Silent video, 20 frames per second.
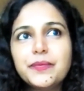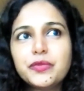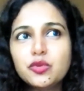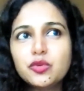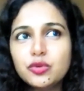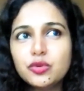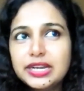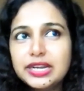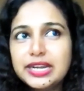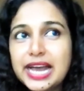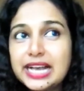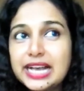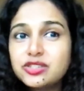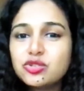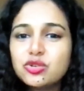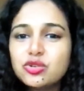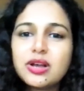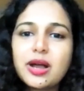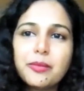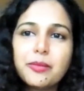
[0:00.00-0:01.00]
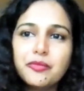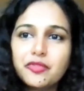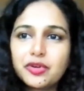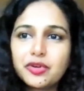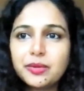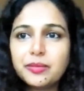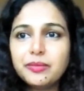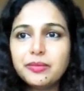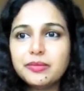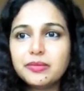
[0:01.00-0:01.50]
You it has to come
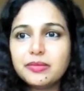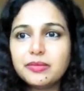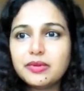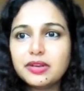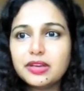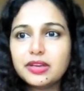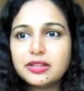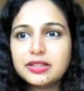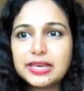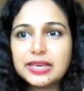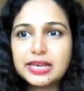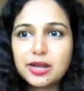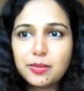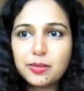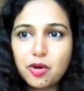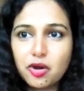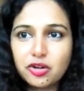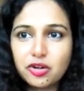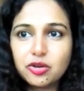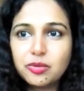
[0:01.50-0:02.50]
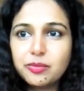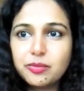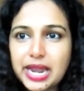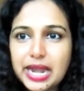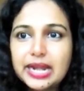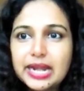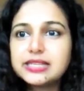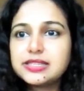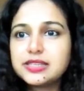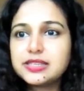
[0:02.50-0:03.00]
from, think about your
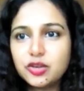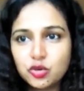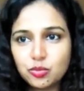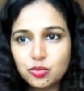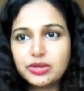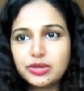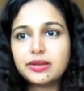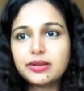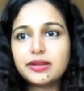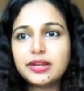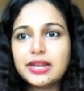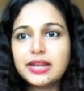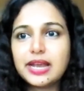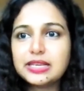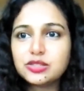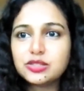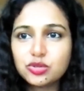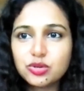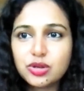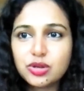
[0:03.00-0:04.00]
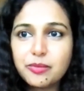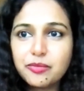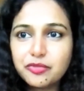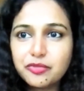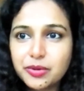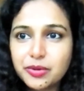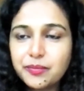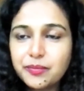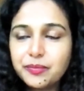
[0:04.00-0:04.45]
brand as a human. It has to come from